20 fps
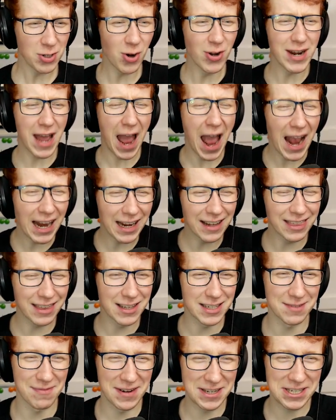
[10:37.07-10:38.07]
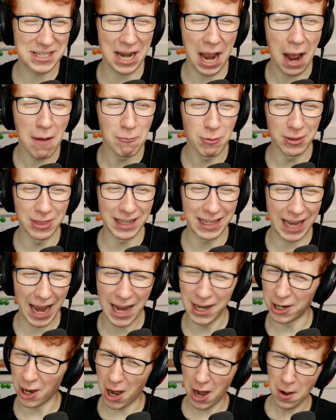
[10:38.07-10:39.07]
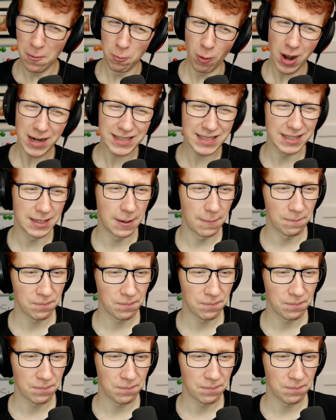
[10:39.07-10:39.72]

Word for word: on Agatha's Machamp with a Gengar? What?